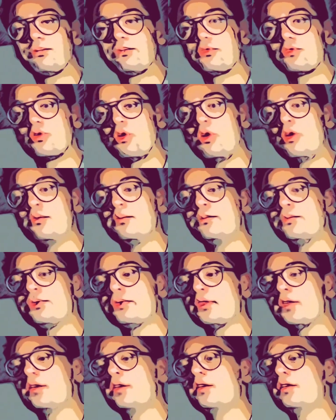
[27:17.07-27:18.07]
term
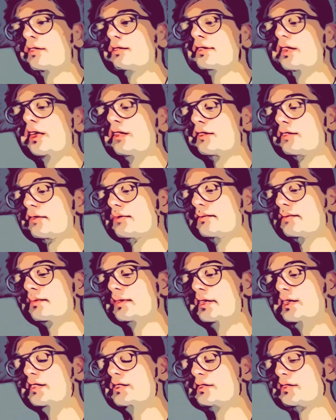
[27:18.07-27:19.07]
that
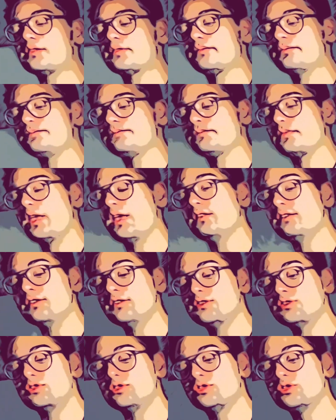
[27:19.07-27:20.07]
is
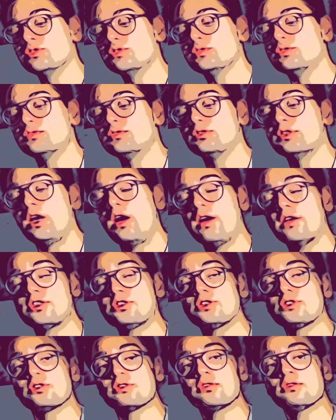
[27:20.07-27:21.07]
added to the
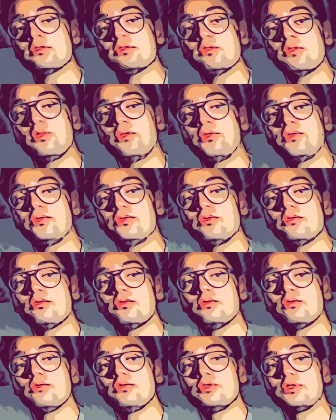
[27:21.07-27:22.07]
action of
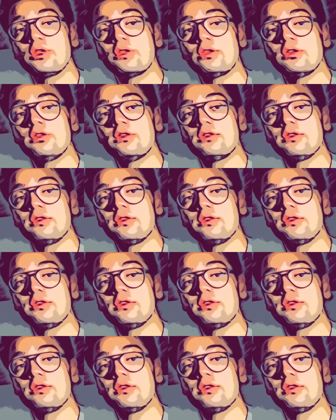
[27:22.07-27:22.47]
general